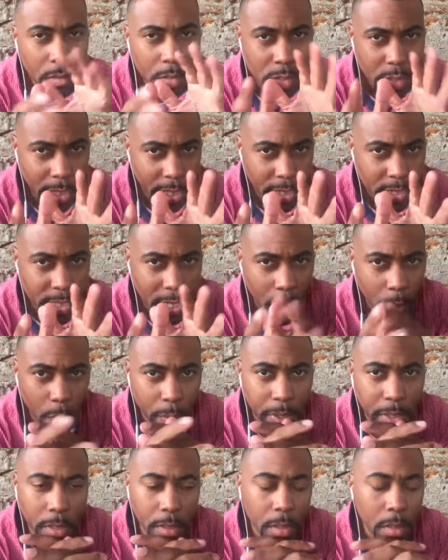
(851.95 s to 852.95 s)
Change how
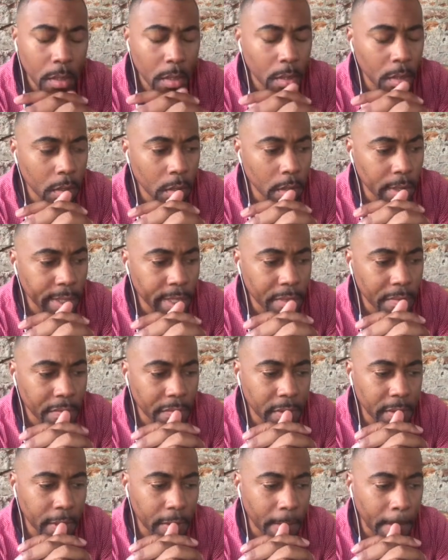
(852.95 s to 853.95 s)
we look at
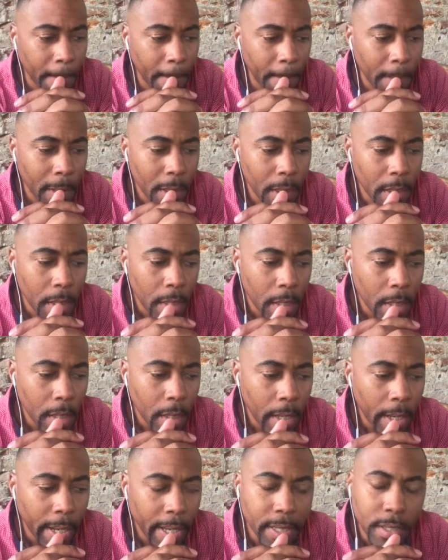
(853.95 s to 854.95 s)
fear.
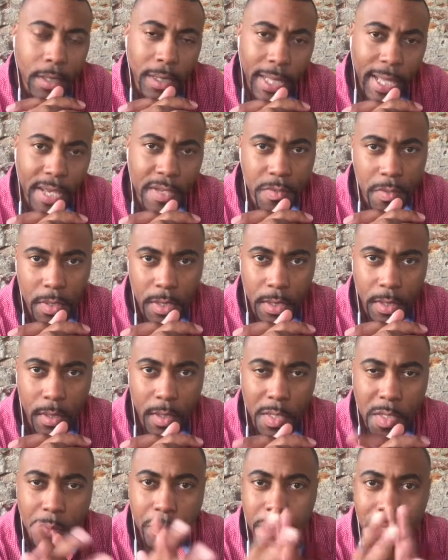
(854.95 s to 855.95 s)
And the last thing
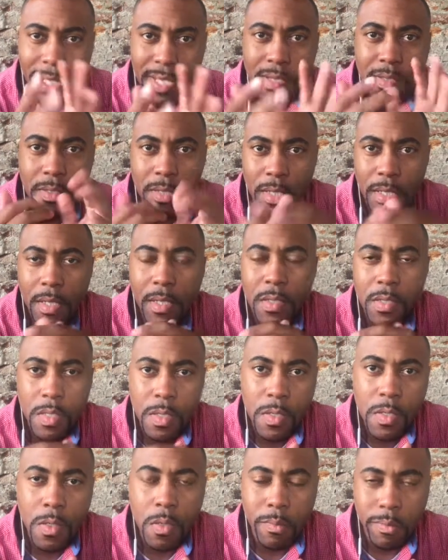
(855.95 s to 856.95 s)
is place things
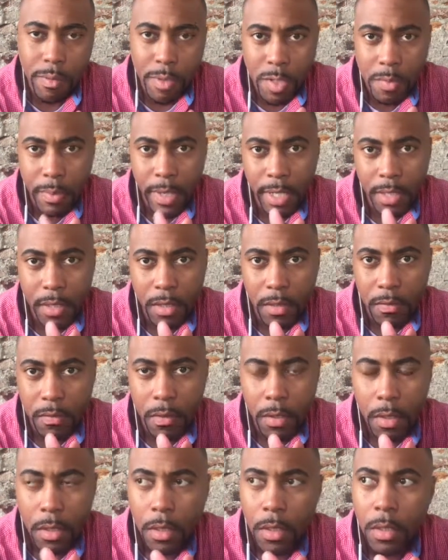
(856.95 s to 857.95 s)
into perspective.
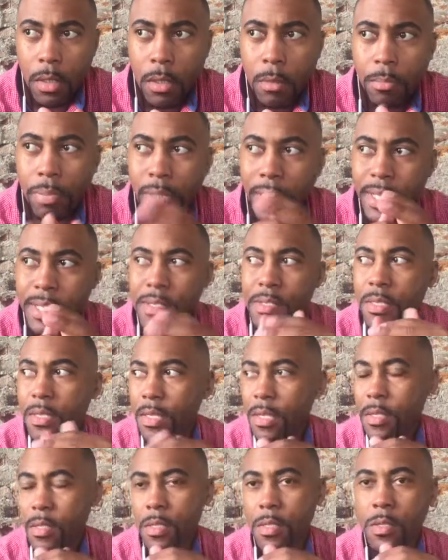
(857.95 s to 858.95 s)
Place
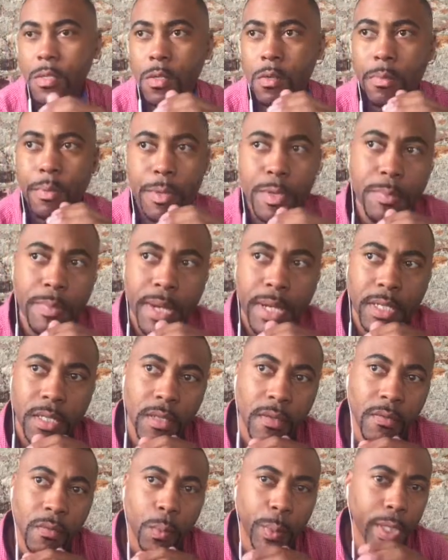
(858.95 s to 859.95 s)
things into
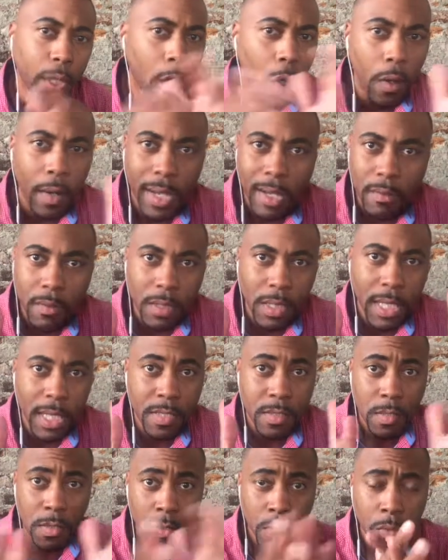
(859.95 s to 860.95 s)
perspective. We all have a lot
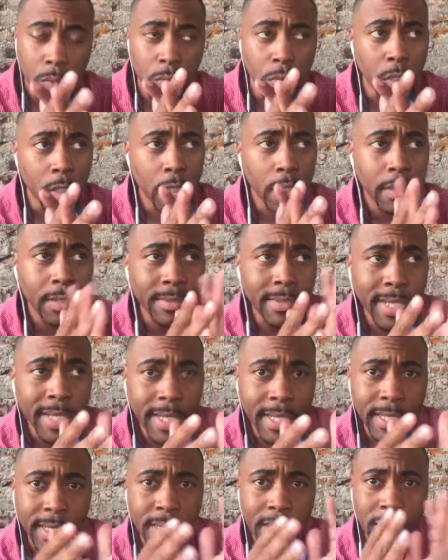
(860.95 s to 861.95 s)
to do
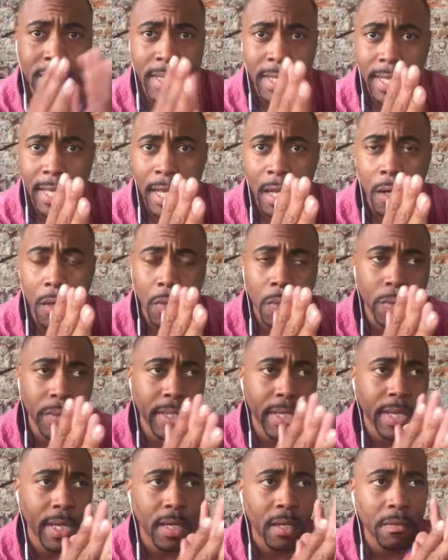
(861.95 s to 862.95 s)
day in and day out. We
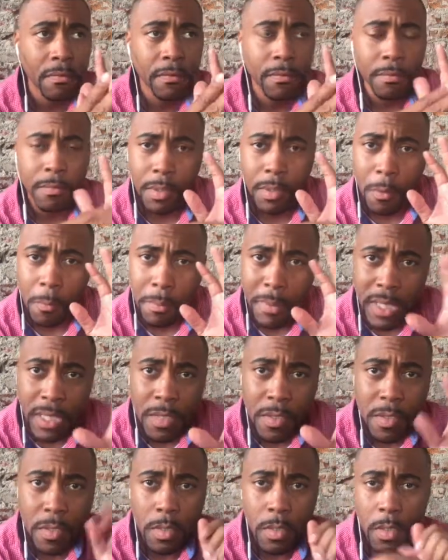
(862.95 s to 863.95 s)
have
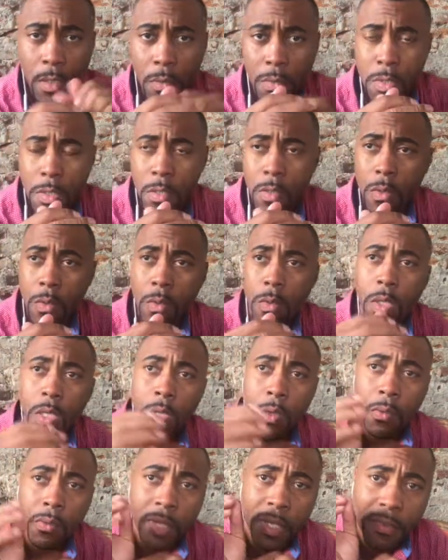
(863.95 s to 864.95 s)
meetings to go to.
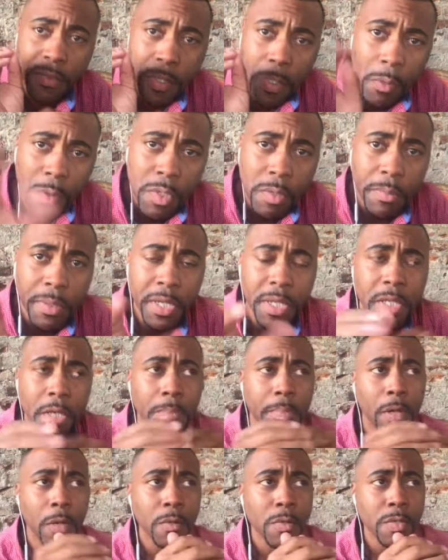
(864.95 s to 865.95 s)
We have social media
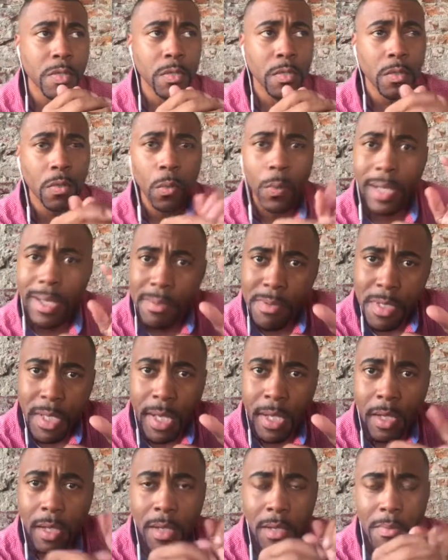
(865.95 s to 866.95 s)
posts to do,
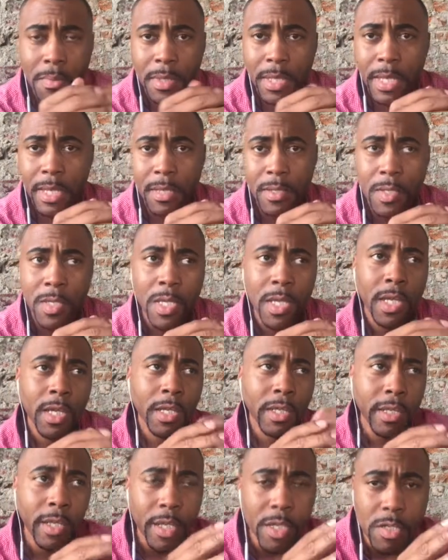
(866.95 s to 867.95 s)
website updates,
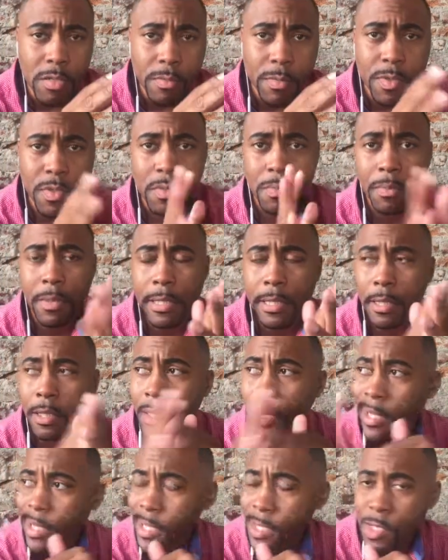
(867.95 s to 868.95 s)
customers to meet,
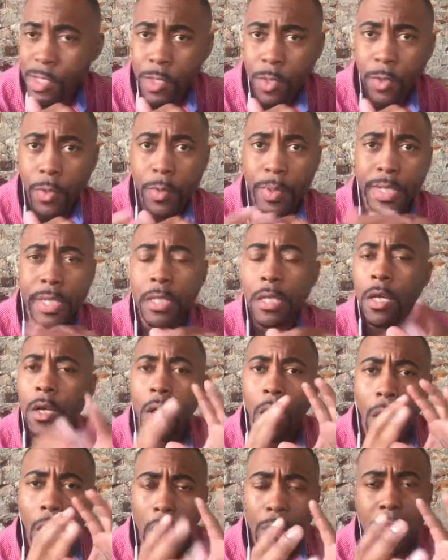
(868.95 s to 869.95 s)
clients to greet,
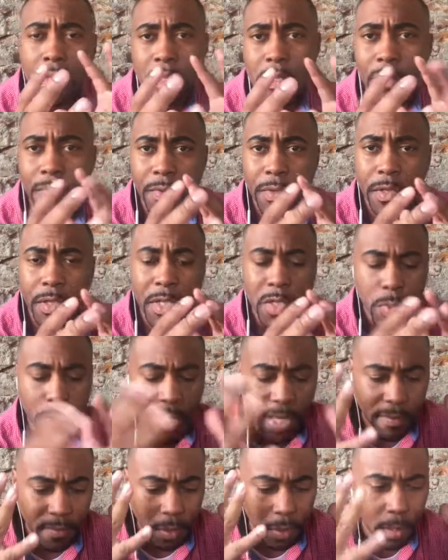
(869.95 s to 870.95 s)
all these different things. We
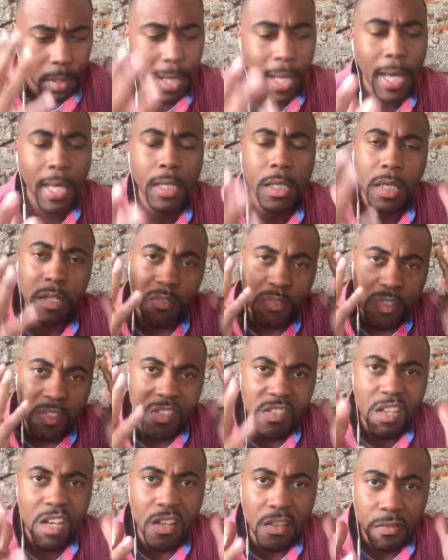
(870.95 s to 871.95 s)
have a lot of
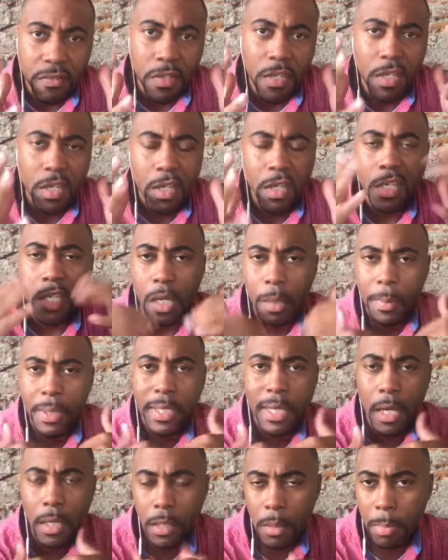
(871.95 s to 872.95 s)
stuff coming
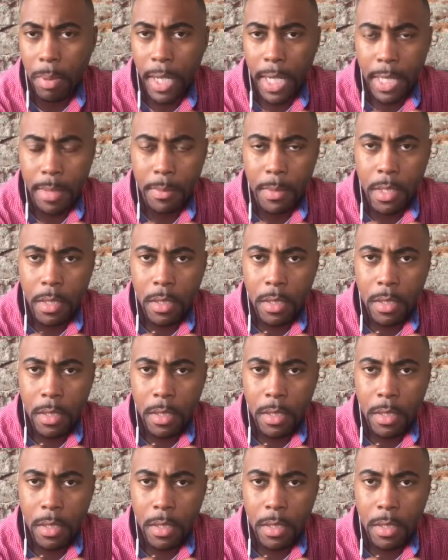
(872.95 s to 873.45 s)
down the pipe.